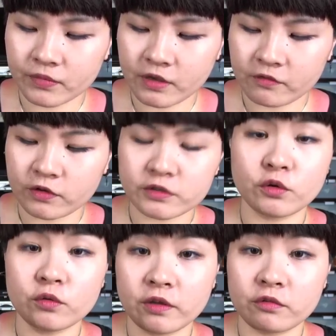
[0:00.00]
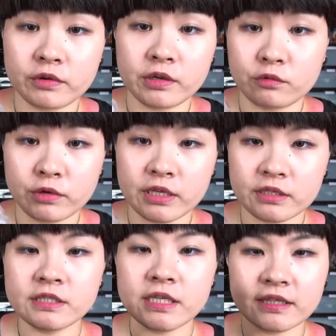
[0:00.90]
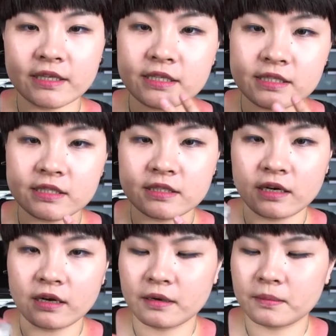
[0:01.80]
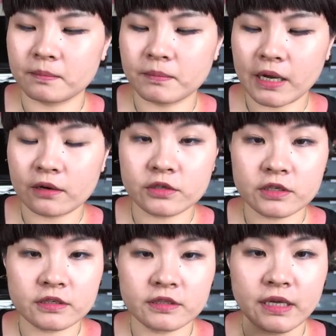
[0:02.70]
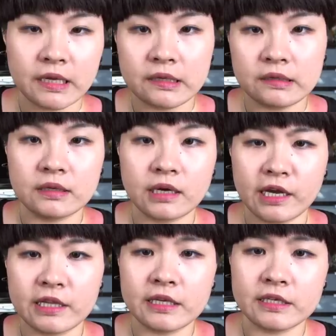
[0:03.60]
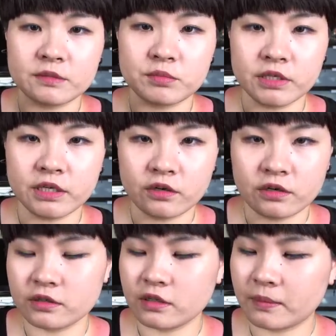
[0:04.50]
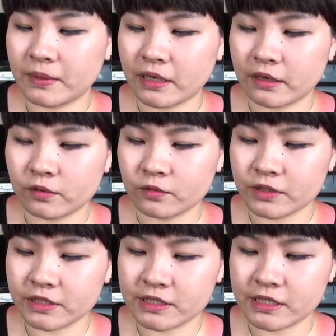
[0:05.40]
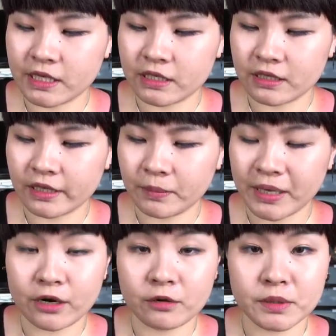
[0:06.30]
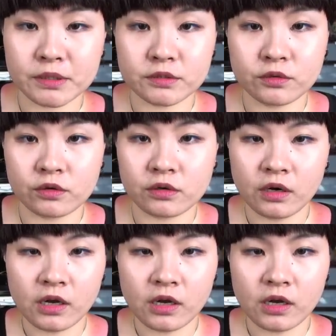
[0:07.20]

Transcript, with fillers: if there's only three ingredients in this um, powder, then I think it's pretty good. I mean, I don't really see any like parabens or